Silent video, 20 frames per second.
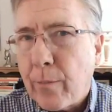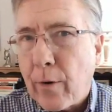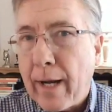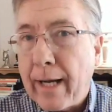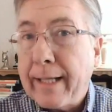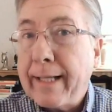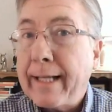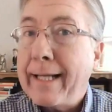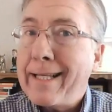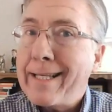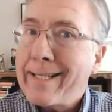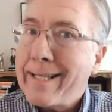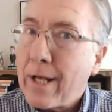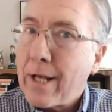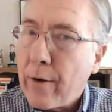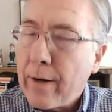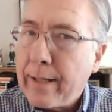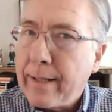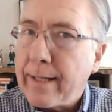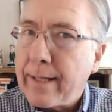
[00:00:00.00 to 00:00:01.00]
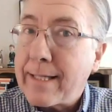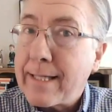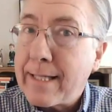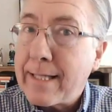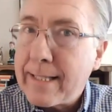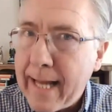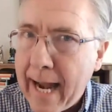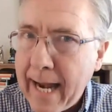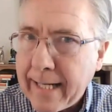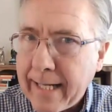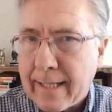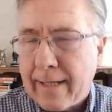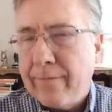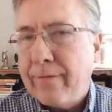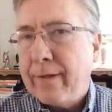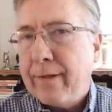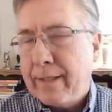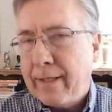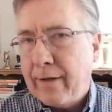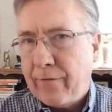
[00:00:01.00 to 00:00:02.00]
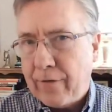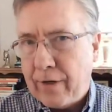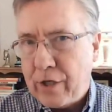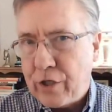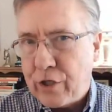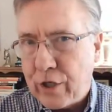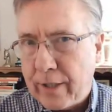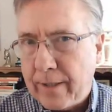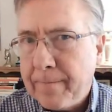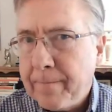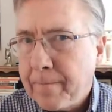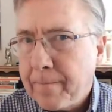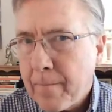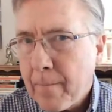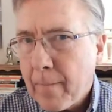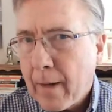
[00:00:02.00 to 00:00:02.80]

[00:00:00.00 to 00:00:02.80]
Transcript: bred, considering the state of the division,